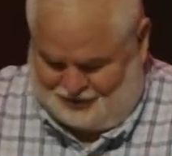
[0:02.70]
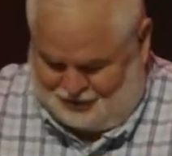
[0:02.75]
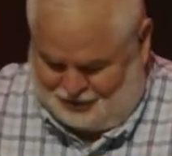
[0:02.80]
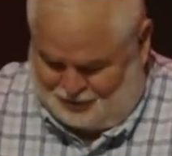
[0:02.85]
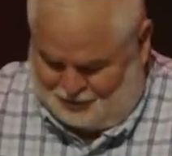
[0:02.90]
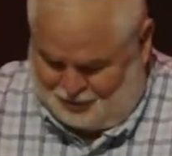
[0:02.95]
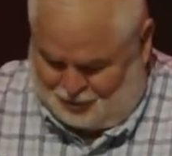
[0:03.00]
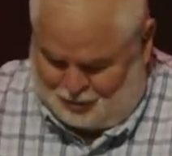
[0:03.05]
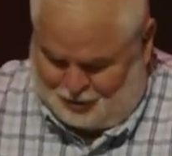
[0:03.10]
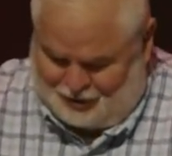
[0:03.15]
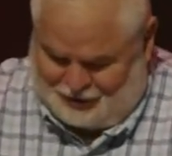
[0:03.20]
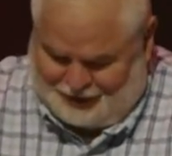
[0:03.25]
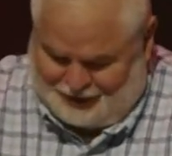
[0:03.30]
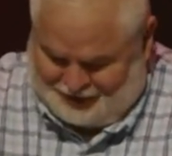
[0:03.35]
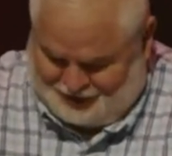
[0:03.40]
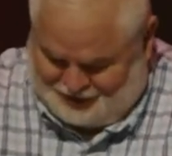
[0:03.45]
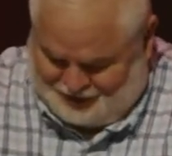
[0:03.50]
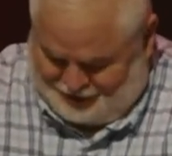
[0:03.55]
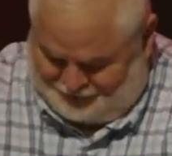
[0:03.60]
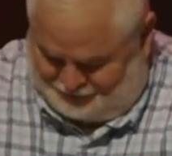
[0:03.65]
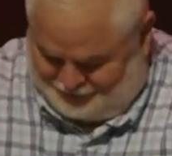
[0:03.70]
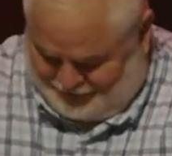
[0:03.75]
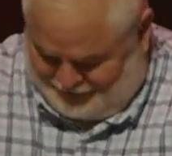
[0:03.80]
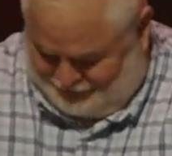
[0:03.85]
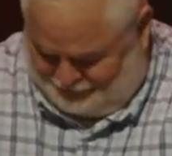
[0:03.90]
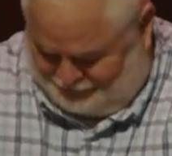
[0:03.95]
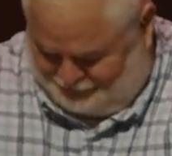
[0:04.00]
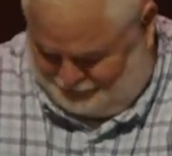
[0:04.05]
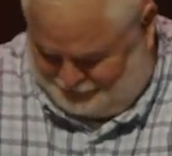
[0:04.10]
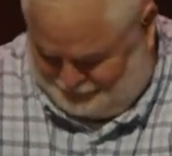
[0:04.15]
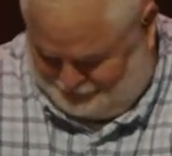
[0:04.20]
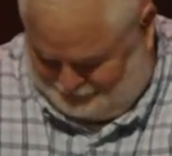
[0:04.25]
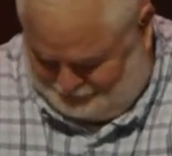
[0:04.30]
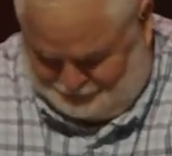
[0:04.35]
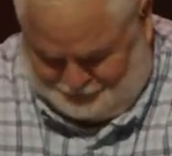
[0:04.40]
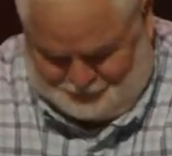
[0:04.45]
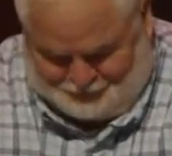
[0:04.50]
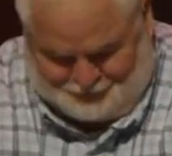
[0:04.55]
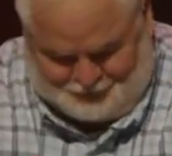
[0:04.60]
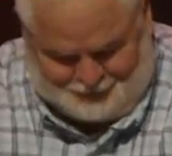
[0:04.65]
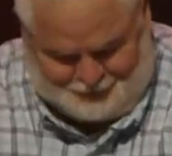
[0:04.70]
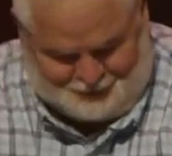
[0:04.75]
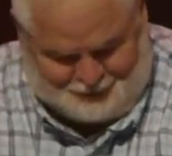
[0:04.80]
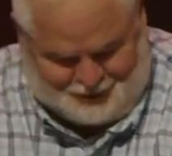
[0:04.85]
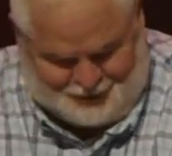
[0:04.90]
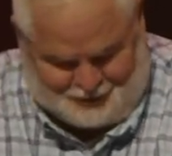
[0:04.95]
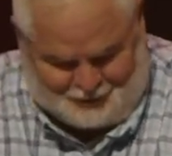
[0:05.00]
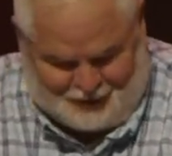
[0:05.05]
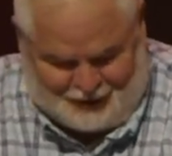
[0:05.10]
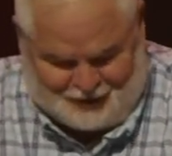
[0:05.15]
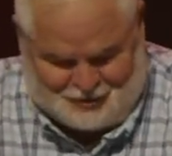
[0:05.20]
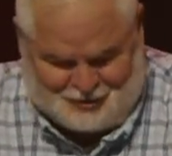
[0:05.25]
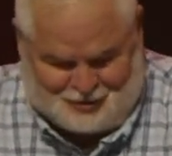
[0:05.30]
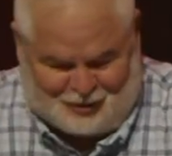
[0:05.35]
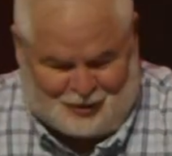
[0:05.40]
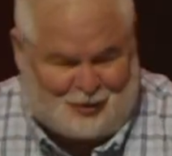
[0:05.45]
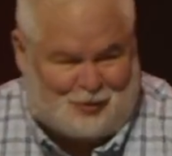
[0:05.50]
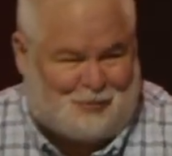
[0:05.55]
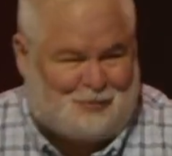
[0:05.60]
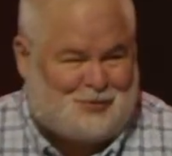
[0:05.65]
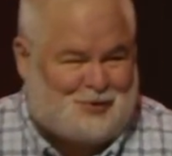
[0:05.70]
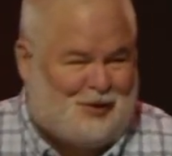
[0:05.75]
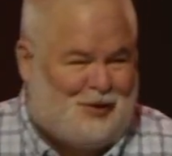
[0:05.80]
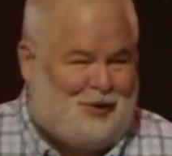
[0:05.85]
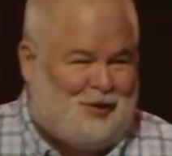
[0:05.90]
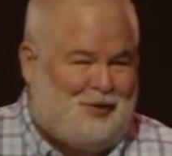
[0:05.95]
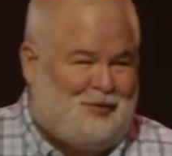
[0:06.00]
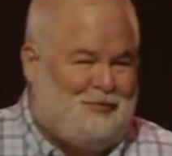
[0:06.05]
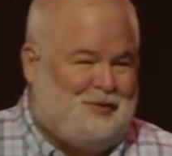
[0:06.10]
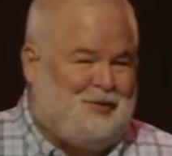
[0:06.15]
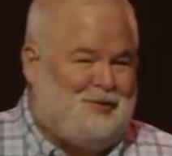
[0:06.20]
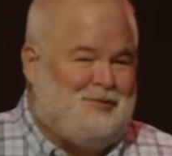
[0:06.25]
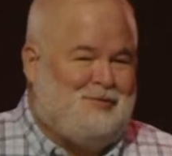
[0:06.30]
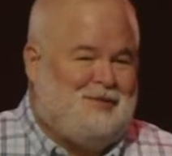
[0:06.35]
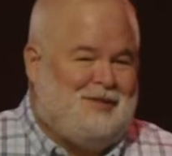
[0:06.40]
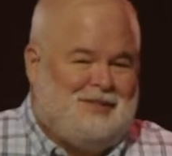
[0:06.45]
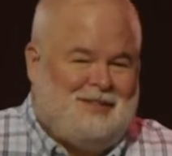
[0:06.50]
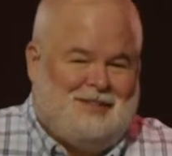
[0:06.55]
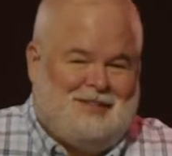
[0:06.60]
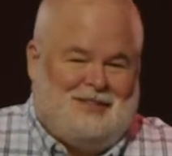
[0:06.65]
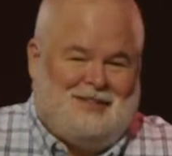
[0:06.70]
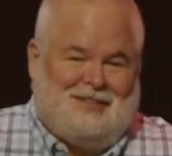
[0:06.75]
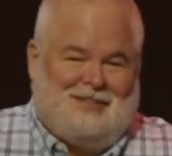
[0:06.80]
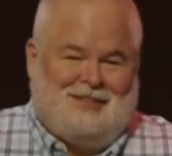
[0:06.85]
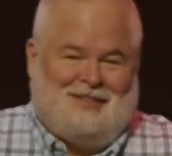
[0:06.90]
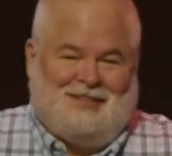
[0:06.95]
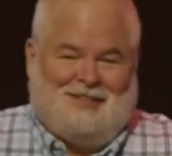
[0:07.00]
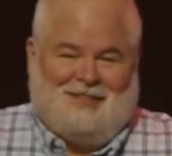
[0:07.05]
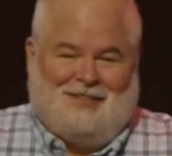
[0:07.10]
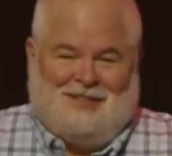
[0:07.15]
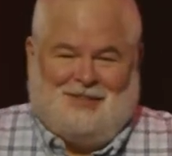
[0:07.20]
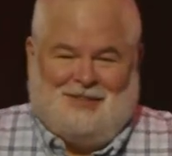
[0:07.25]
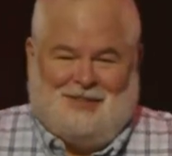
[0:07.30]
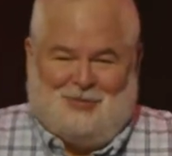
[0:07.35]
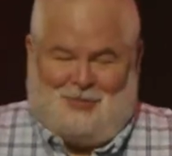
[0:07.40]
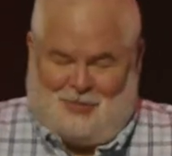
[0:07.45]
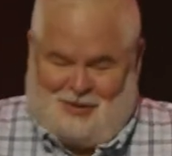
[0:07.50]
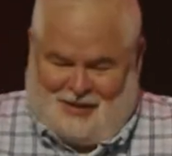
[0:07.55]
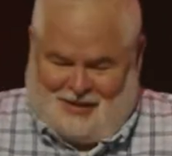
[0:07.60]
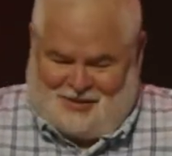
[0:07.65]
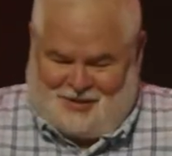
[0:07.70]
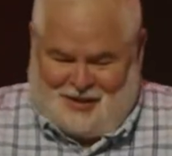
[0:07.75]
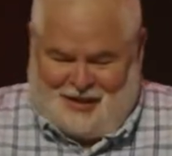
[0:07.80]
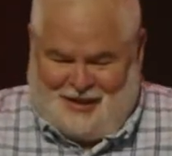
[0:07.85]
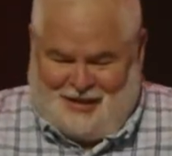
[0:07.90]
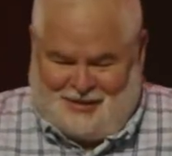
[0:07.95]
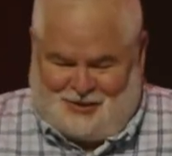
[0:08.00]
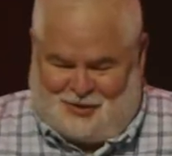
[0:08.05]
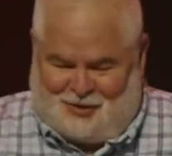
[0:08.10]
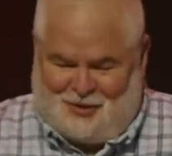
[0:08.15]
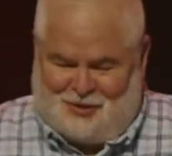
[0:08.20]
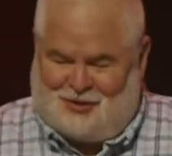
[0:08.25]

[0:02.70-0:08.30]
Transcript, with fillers: Good morning, HFF. Shabbat shalom to all of you. When I say it's good